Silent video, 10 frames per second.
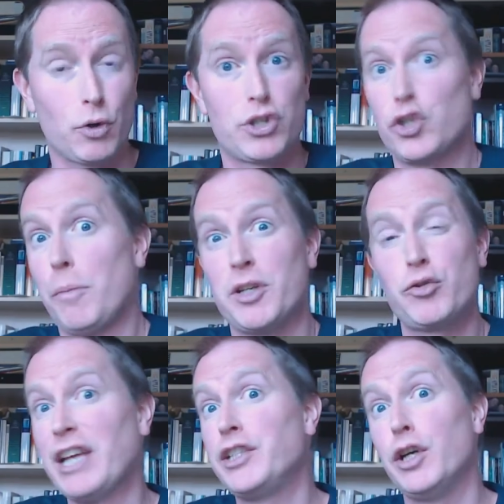or stopping
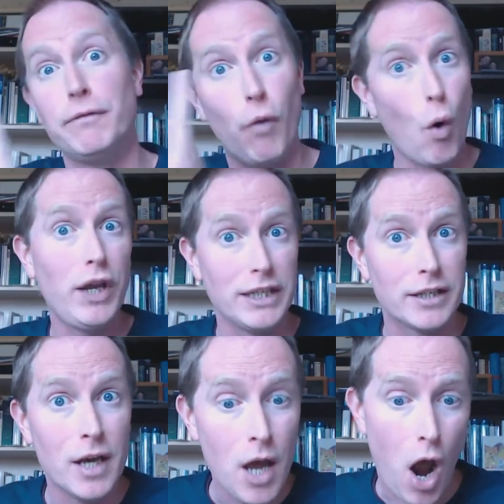trying to avoid
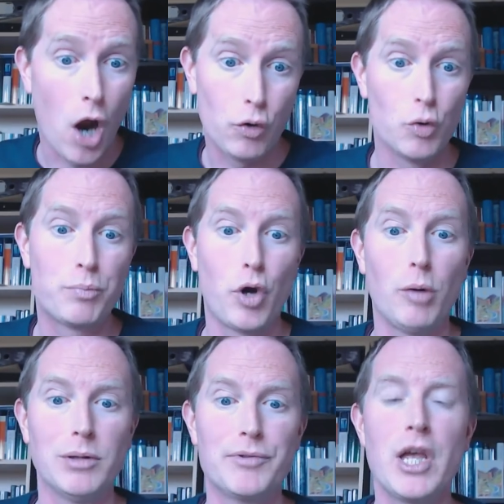our own
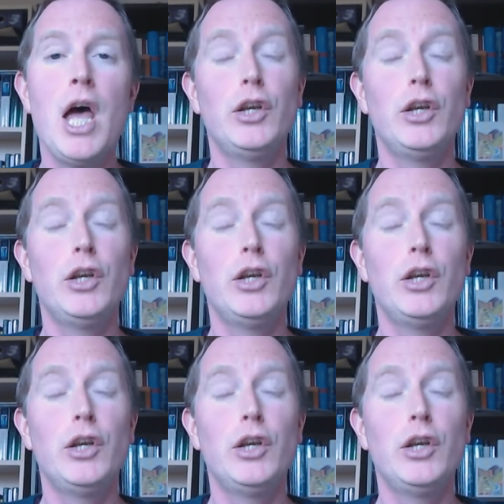problems.